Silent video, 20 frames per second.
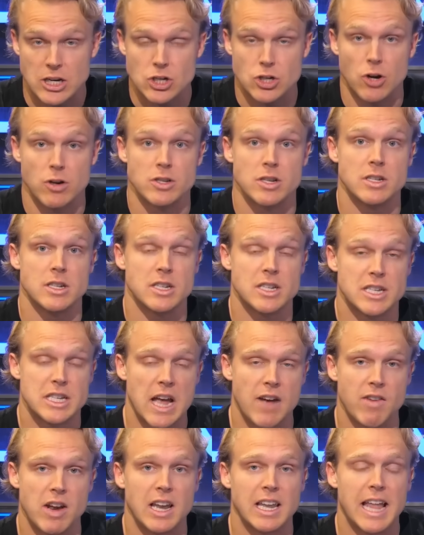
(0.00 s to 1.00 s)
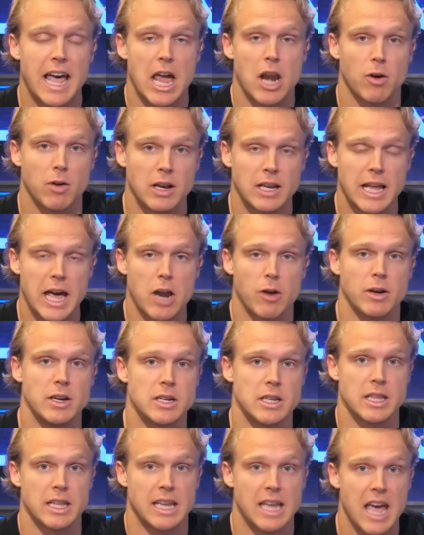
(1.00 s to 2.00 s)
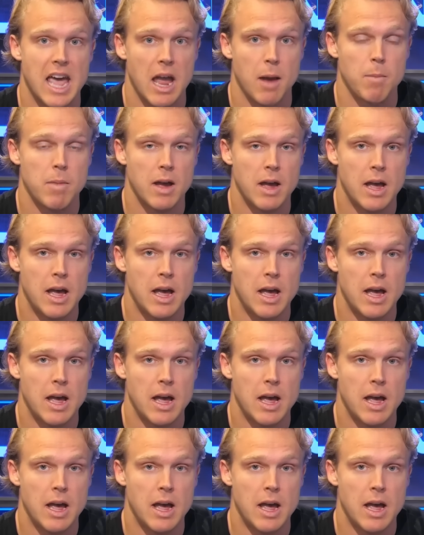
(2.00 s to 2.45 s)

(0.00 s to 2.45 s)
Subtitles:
turns into seven later and later into the game.